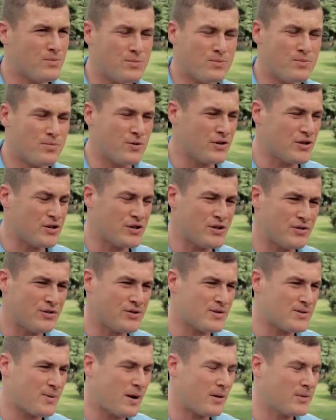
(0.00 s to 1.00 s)
Pretty sure
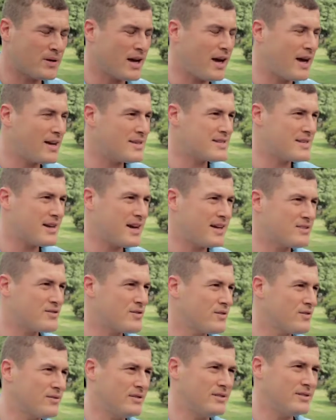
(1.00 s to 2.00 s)
there's probably guys that I
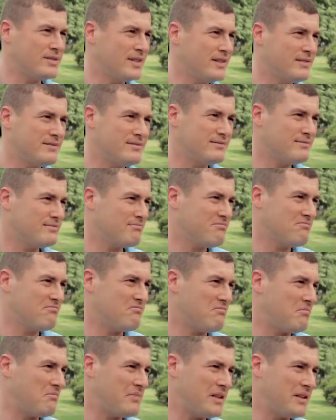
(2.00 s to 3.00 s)
serve with that
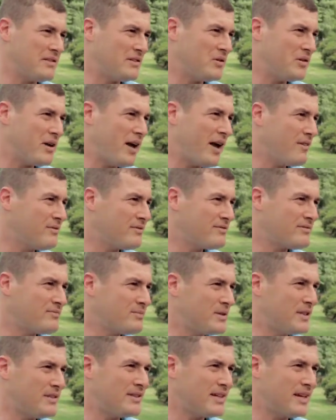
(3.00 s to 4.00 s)
don't have
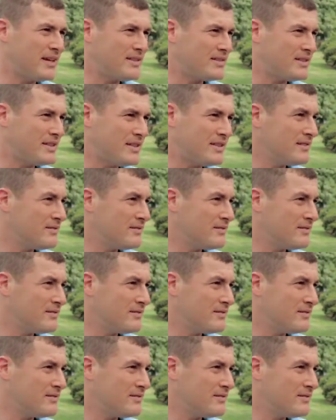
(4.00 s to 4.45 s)
PTSD.